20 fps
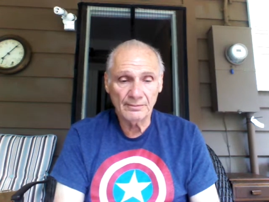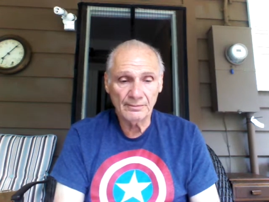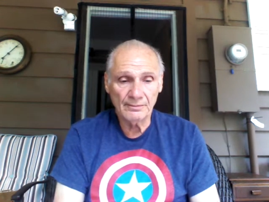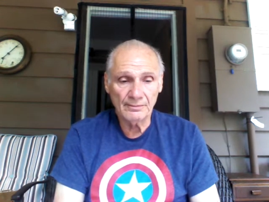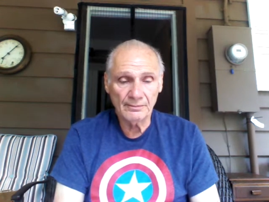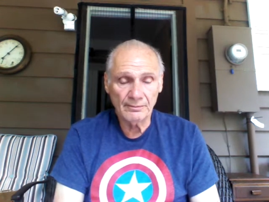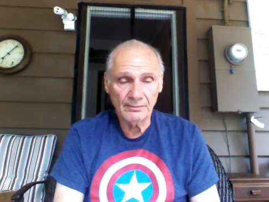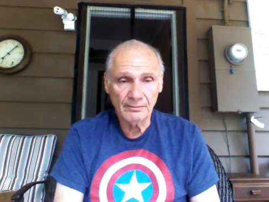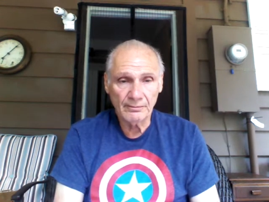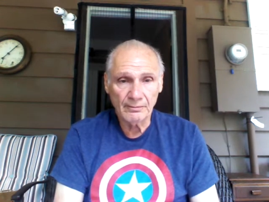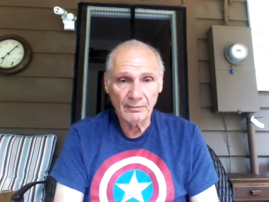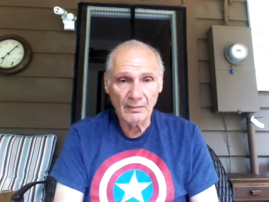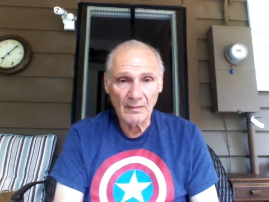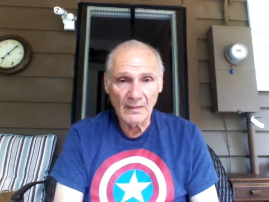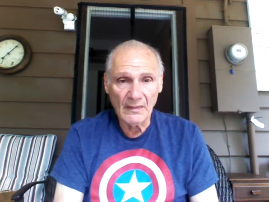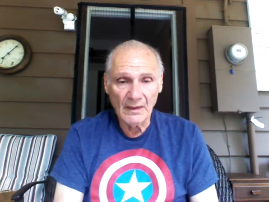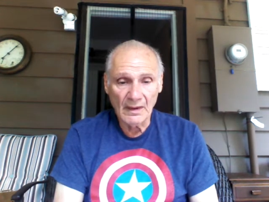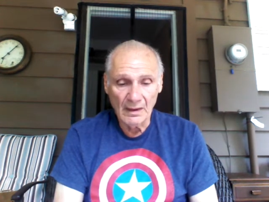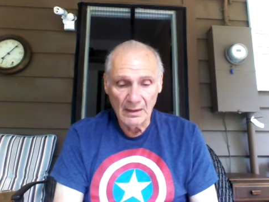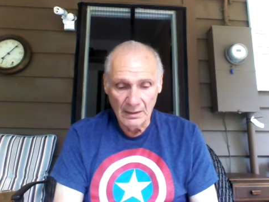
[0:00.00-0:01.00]

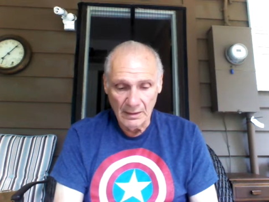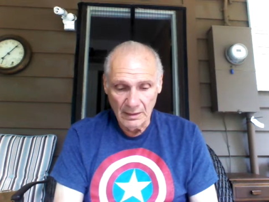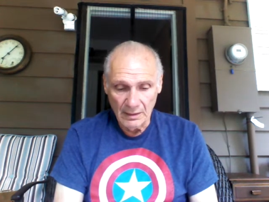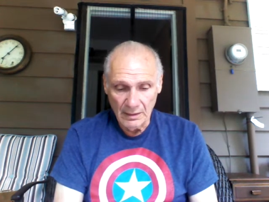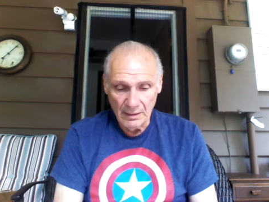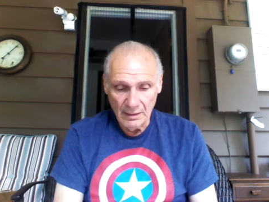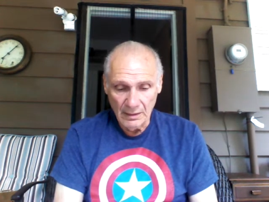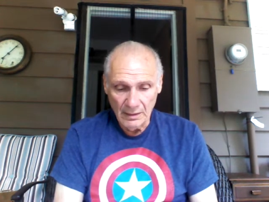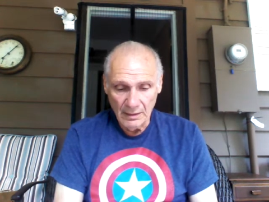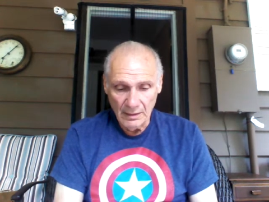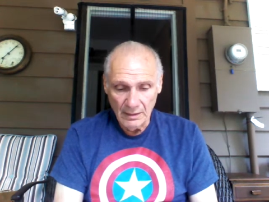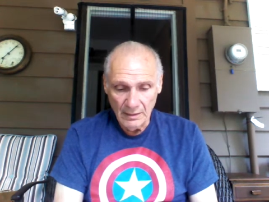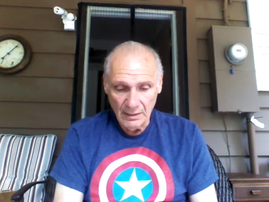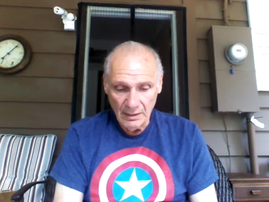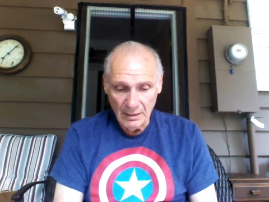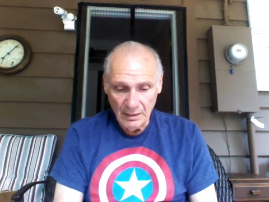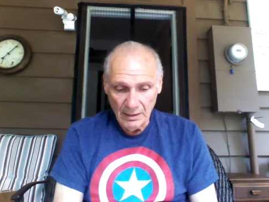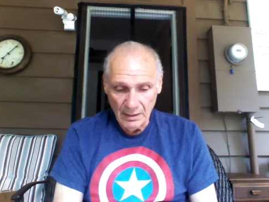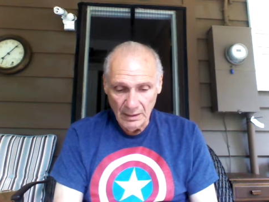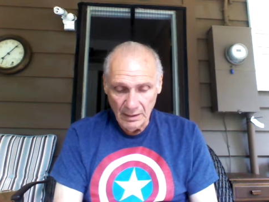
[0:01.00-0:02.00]

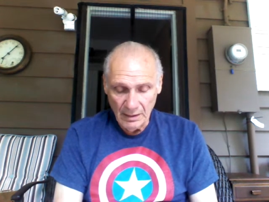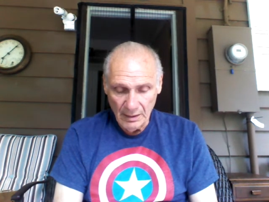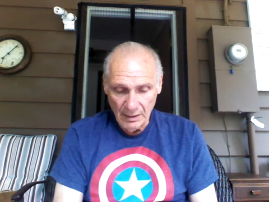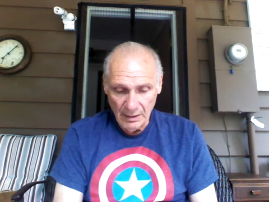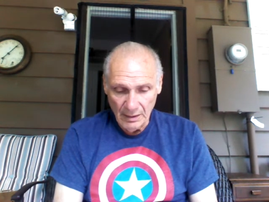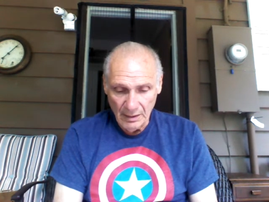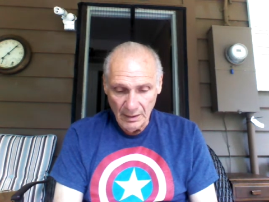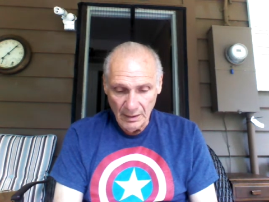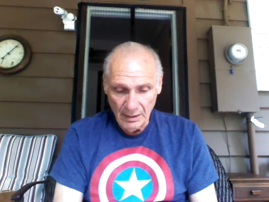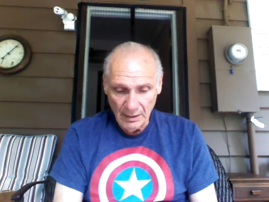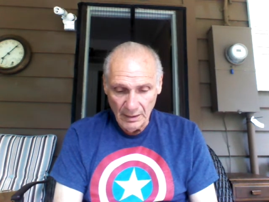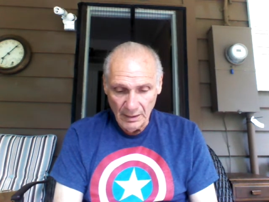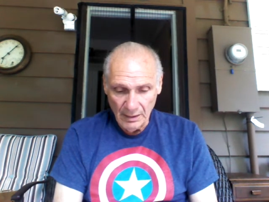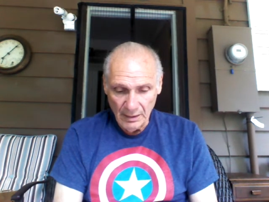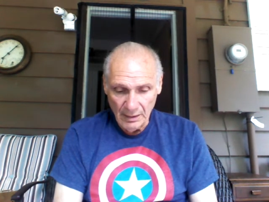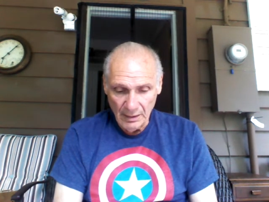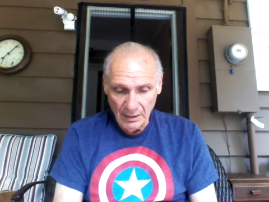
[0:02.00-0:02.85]
Nobody speaks.